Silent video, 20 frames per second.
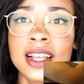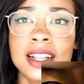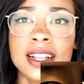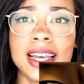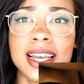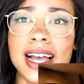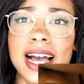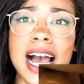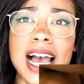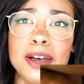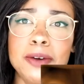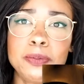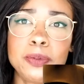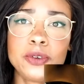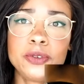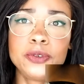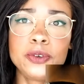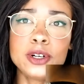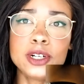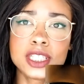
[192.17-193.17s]
like i
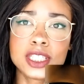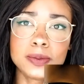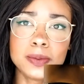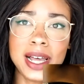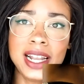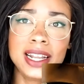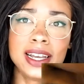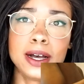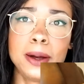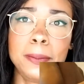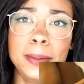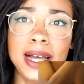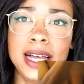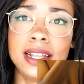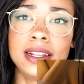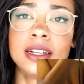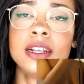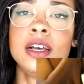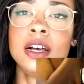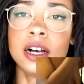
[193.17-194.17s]
prefer smelling a
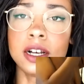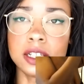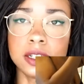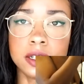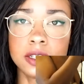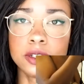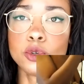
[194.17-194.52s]
man uh,